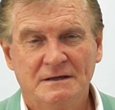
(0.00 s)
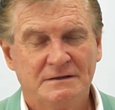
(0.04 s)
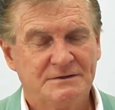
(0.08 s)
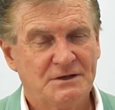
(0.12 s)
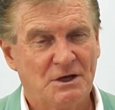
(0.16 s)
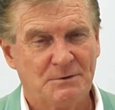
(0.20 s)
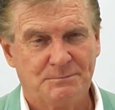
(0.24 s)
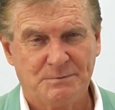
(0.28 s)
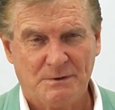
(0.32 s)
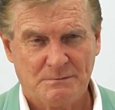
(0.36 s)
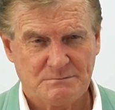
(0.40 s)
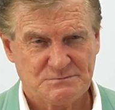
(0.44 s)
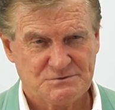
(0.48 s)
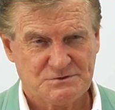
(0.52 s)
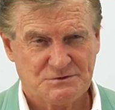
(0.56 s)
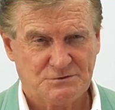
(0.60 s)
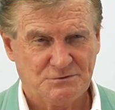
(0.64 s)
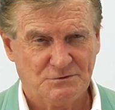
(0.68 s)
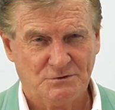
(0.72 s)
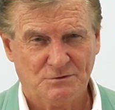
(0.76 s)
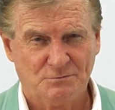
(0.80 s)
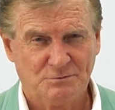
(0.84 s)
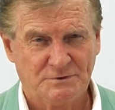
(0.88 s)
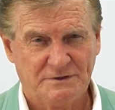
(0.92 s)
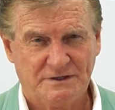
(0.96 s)
No problems at
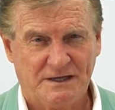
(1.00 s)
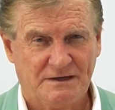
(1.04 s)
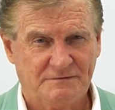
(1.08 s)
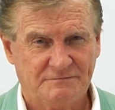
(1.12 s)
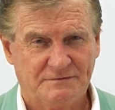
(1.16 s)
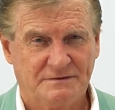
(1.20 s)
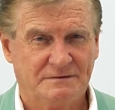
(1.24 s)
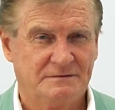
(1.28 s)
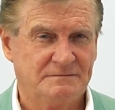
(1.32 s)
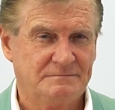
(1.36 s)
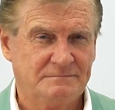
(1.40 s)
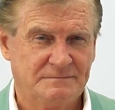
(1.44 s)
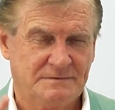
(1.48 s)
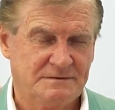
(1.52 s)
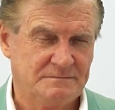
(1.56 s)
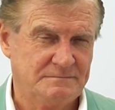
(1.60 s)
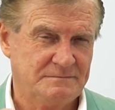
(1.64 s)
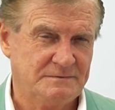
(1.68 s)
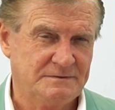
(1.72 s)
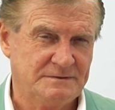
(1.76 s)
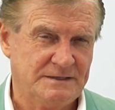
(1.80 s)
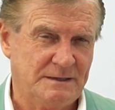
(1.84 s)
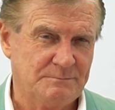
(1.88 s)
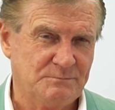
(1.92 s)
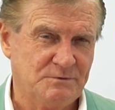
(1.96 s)
all. We have a, a
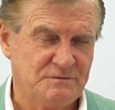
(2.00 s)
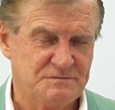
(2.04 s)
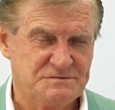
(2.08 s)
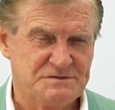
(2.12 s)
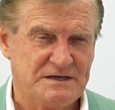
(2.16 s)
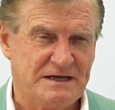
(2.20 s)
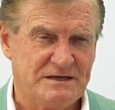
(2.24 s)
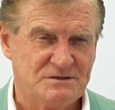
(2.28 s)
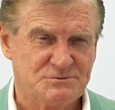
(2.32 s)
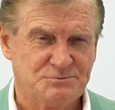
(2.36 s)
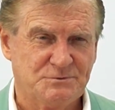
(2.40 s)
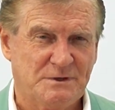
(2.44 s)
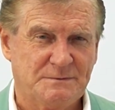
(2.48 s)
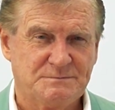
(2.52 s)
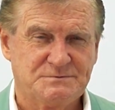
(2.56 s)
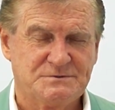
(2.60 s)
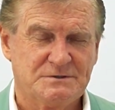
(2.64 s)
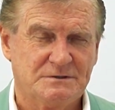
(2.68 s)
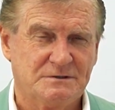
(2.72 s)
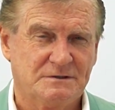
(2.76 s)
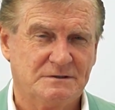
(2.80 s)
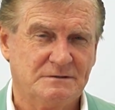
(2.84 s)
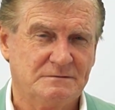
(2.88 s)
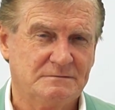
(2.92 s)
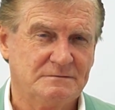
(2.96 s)
number of sales reps
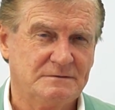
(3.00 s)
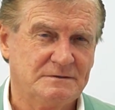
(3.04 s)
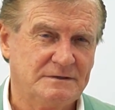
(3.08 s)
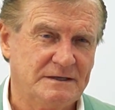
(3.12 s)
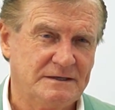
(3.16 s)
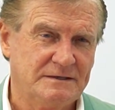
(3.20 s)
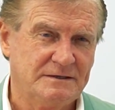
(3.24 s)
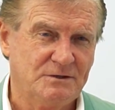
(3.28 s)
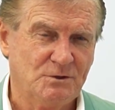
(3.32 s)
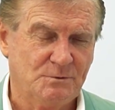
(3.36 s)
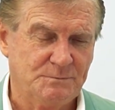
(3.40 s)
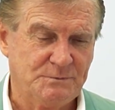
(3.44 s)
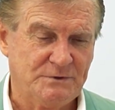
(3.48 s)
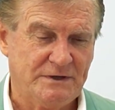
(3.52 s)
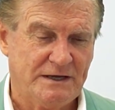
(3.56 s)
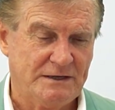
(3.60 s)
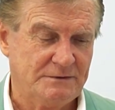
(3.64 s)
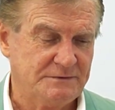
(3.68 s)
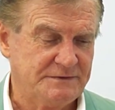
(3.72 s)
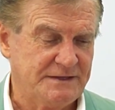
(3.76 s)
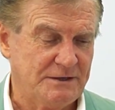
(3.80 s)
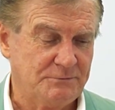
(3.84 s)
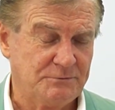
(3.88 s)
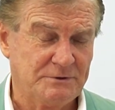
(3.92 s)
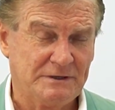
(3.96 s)
that can uh, help you
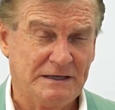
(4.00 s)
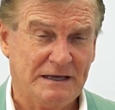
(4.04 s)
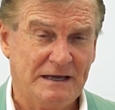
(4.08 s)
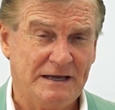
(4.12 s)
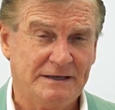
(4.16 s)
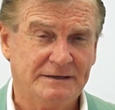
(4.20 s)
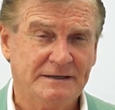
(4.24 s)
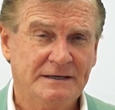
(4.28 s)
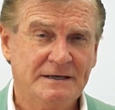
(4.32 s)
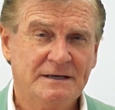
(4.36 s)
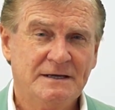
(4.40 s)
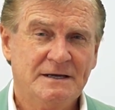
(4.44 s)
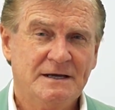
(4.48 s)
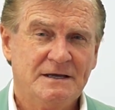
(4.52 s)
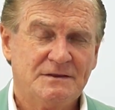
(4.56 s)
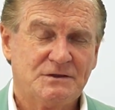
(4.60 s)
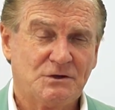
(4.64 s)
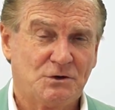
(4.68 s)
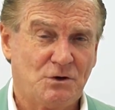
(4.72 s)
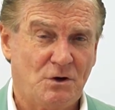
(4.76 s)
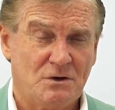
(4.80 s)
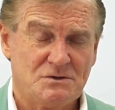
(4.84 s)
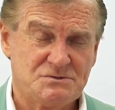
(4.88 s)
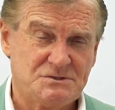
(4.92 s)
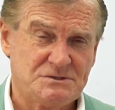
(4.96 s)
out in that regard.
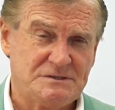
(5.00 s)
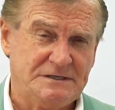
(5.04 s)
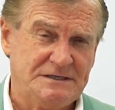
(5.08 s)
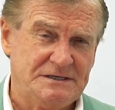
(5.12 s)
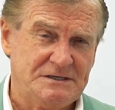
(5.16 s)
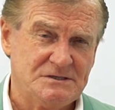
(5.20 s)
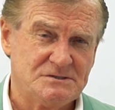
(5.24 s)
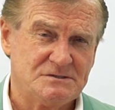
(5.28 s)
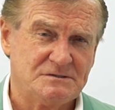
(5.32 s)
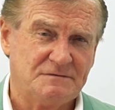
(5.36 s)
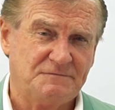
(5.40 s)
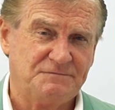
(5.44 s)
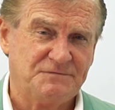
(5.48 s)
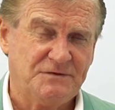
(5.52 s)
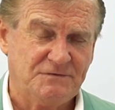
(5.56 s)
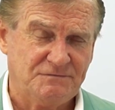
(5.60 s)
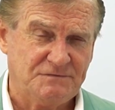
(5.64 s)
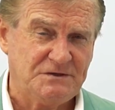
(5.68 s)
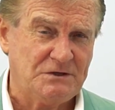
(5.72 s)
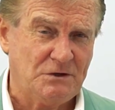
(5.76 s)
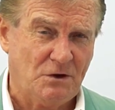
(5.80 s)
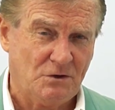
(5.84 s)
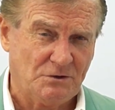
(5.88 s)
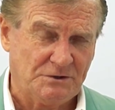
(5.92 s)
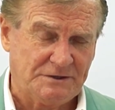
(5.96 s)
The cost is
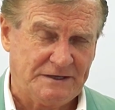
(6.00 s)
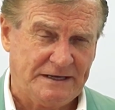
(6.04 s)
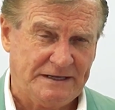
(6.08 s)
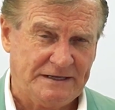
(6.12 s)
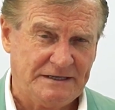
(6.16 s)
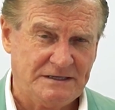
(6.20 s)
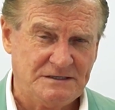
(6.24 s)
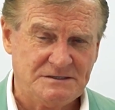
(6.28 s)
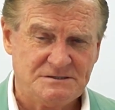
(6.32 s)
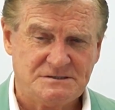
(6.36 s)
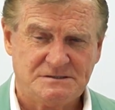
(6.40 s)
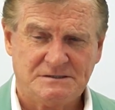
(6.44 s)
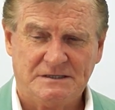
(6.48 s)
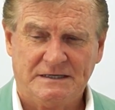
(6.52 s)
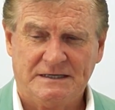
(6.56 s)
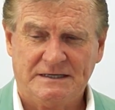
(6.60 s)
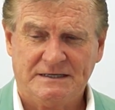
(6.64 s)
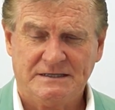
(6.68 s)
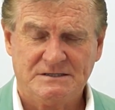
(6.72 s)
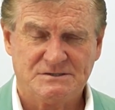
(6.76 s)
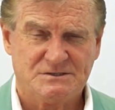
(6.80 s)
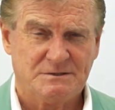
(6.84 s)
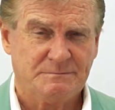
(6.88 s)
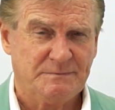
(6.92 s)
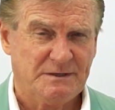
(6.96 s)
50 holidays uh,
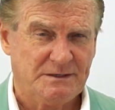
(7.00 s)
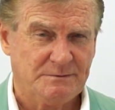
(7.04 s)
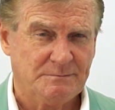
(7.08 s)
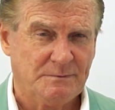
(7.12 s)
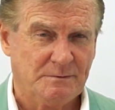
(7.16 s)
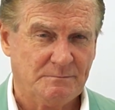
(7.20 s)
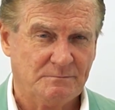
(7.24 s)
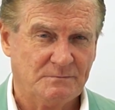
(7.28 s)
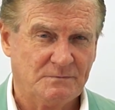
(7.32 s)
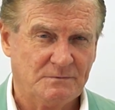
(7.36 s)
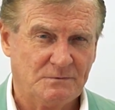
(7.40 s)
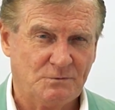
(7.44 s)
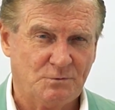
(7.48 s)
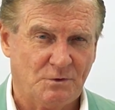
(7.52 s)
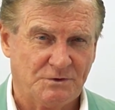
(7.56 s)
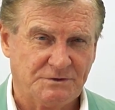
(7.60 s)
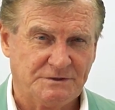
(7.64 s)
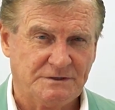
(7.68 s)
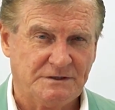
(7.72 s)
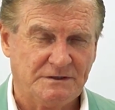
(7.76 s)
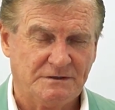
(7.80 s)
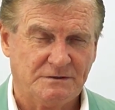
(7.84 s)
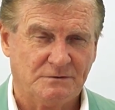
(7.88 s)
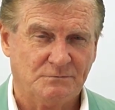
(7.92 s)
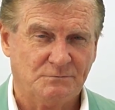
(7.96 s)
is the minimum
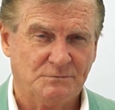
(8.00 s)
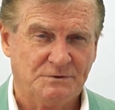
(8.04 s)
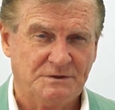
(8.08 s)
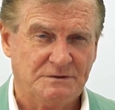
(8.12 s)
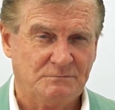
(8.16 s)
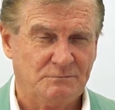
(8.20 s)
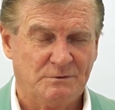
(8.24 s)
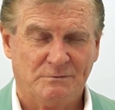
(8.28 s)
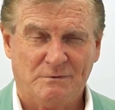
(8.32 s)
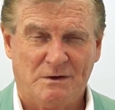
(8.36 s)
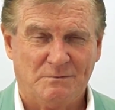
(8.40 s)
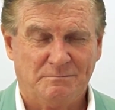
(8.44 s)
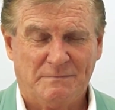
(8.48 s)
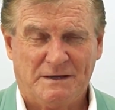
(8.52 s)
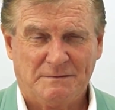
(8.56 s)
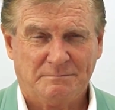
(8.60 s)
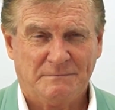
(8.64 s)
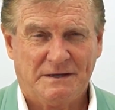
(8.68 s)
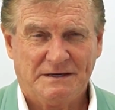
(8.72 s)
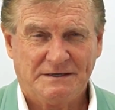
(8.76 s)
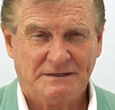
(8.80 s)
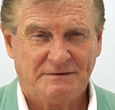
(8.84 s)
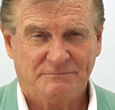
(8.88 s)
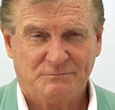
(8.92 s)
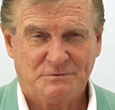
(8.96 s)
quantity that we, we won't make
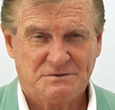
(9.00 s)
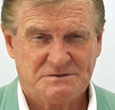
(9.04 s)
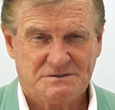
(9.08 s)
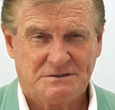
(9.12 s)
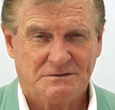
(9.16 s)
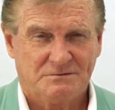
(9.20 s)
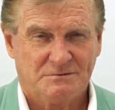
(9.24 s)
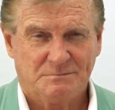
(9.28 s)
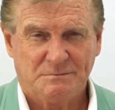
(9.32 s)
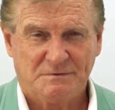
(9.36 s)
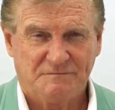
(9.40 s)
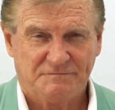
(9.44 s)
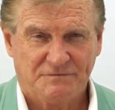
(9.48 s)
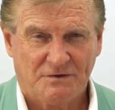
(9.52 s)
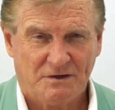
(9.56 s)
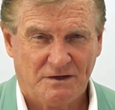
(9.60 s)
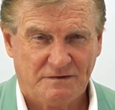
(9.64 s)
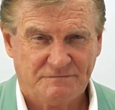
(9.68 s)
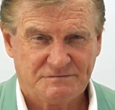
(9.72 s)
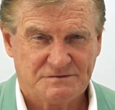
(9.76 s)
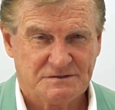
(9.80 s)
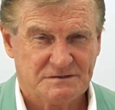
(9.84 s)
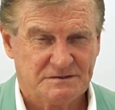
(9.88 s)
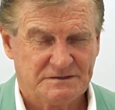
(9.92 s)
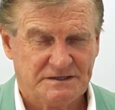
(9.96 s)
money if we sell them in
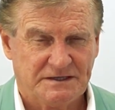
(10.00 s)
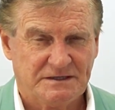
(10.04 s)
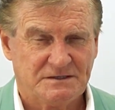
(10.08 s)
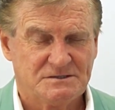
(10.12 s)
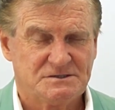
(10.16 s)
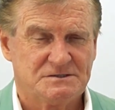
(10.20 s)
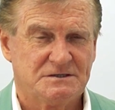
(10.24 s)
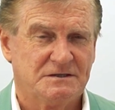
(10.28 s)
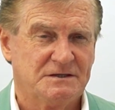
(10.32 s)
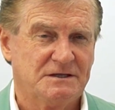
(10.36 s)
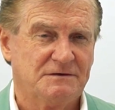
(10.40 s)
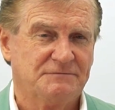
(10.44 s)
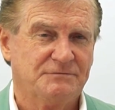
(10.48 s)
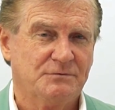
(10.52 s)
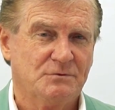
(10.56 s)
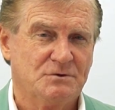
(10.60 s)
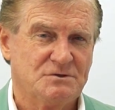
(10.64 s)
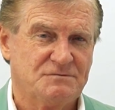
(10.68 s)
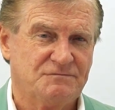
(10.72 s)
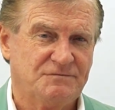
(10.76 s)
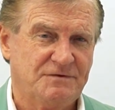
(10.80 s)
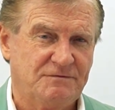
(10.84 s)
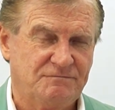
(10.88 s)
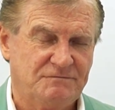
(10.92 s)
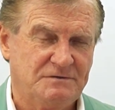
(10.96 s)
fives and tens. So therefore
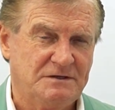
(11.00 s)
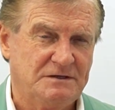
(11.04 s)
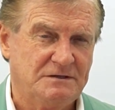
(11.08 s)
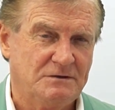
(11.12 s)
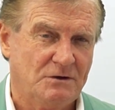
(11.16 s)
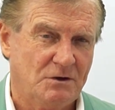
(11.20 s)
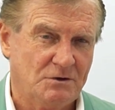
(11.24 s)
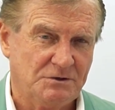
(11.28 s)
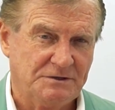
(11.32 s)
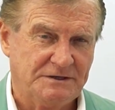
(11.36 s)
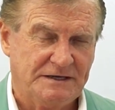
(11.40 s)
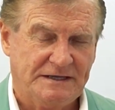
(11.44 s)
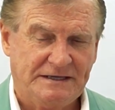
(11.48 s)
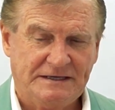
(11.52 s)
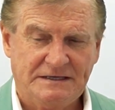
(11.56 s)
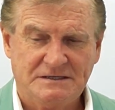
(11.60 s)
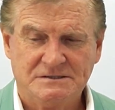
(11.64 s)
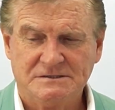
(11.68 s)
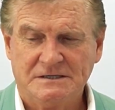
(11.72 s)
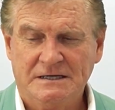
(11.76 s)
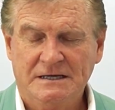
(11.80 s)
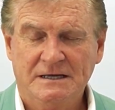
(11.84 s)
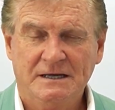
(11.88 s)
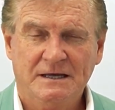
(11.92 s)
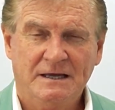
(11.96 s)
it's 50
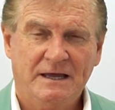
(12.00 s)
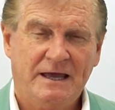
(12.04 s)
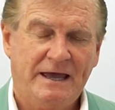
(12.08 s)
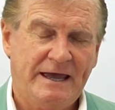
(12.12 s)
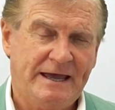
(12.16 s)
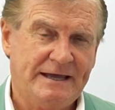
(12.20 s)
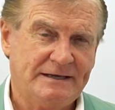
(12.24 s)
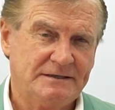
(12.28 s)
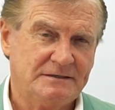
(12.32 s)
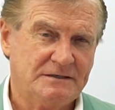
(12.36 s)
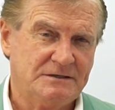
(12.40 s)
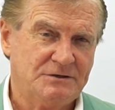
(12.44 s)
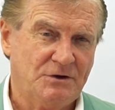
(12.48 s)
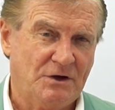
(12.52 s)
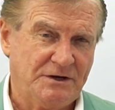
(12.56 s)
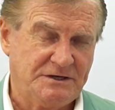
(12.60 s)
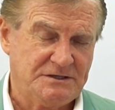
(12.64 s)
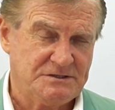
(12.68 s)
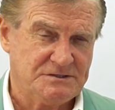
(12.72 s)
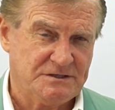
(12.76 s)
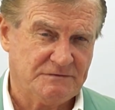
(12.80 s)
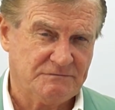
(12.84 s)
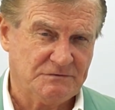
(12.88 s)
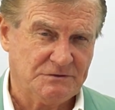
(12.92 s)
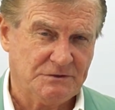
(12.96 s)
holidays at
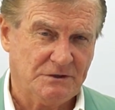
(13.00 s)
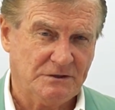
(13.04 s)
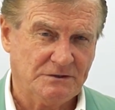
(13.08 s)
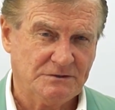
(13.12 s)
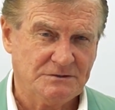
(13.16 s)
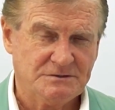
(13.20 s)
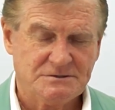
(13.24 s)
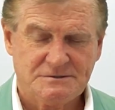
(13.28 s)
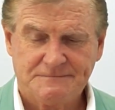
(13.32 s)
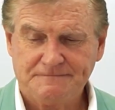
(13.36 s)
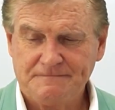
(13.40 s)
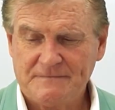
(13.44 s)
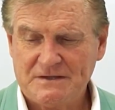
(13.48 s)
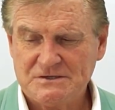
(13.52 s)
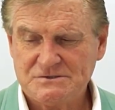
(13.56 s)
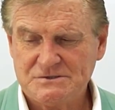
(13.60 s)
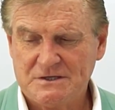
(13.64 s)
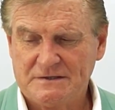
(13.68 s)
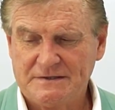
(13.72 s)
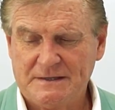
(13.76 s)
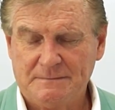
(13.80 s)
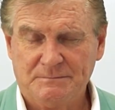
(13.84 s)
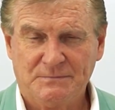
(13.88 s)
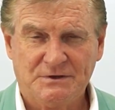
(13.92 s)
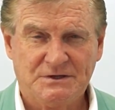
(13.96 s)
$97.
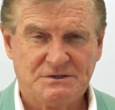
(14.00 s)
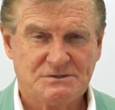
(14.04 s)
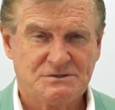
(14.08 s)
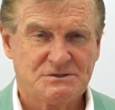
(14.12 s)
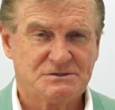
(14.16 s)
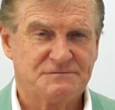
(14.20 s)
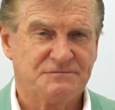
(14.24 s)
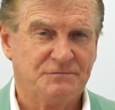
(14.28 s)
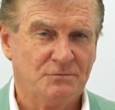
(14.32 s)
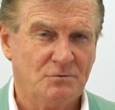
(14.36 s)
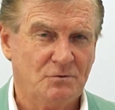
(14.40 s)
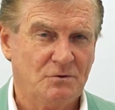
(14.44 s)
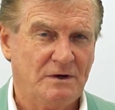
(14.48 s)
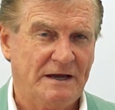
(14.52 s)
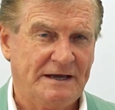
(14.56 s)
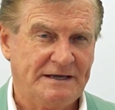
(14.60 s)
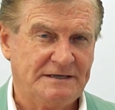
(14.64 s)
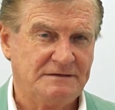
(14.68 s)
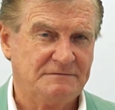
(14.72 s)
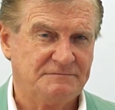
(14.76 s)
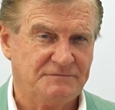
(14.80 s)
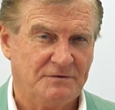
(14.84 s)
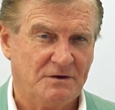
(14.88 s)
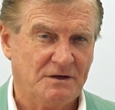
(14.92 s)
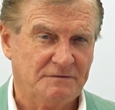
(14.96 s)
So that means it's
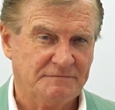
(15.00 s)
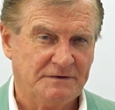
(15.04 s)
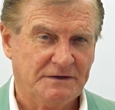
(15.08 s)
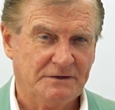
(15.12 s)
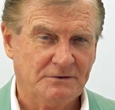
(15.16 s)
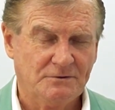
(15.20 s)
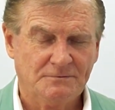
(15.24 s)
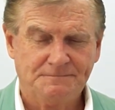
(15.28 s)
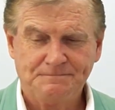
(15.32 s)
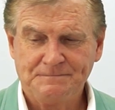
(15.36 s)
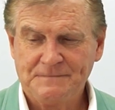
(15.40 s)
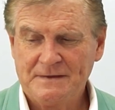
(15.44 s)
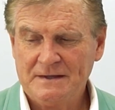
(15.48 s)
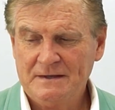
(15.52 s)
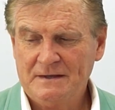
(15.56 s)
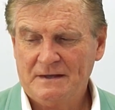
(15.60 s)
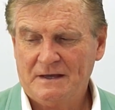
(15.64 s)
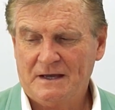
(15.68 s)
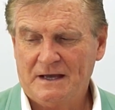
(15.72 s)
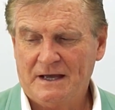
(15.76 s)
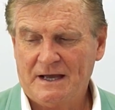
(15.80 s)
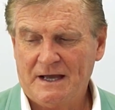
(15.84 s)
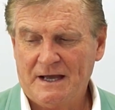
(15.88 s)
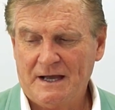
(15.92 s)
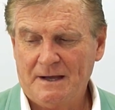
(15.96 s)
4850.
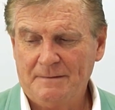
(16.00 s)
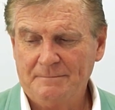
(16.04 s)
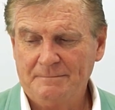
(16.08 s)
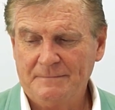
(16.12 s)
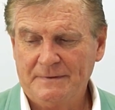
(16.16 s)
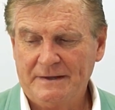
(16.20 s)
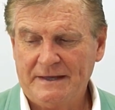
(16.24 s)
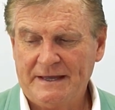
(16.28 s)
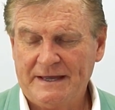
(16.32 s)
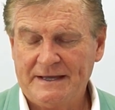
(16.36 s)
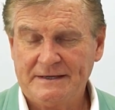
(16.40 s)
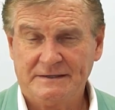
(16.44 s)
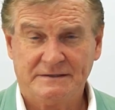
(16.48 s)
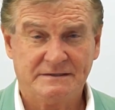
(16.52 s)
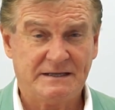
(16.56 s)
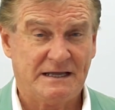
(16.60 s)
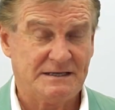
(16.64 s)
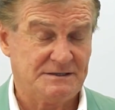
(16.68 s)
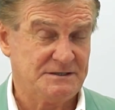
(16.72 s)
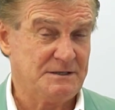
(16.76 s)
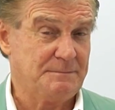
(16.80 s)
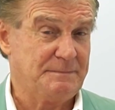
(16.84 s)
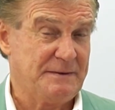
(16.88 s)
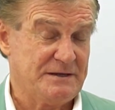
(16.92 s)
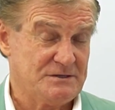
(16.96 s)
Um, and
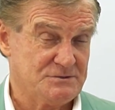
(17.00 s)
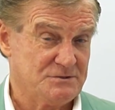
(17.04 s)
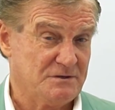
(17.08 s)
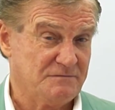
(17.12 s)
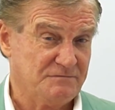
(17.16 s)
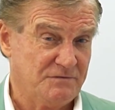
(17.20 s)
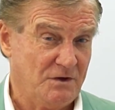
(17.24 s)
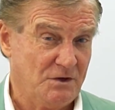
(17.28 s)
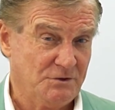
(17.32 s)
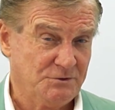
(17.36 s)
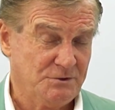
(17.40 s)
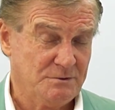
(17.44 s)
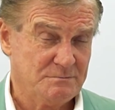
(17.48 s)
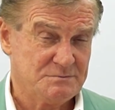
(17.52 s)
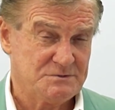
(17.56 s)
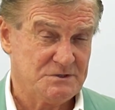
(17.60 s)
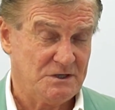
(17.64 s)
that depends on volume.